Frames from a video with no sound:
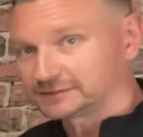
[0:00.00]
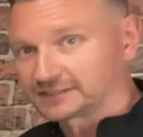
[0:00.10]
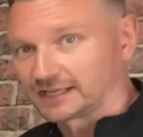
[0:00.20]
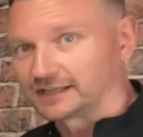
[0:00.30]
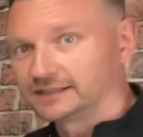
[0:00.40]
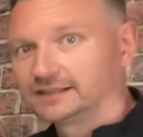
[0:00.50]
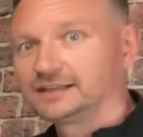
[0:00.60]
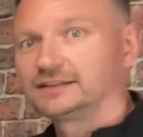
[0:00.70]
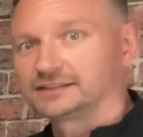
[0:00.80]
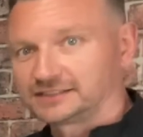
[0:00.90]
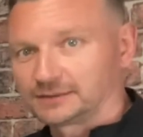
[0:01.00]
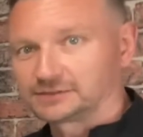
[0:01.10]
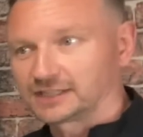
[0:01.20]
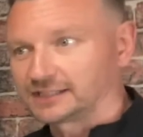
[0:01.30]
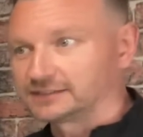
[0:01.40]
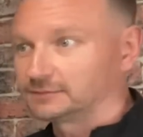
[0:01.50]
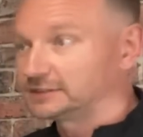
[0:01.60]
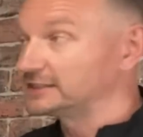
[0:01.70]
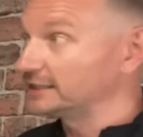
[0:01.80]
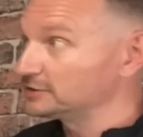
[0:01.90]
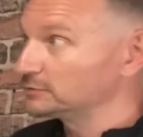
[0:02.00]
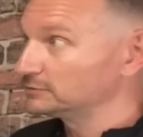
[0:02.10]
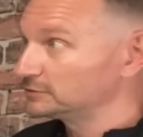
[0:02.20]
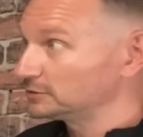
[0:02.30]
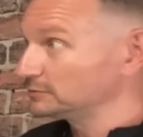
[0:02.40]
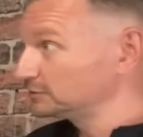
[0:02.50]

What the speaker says: seller, the same size, and it'll be slightly too small.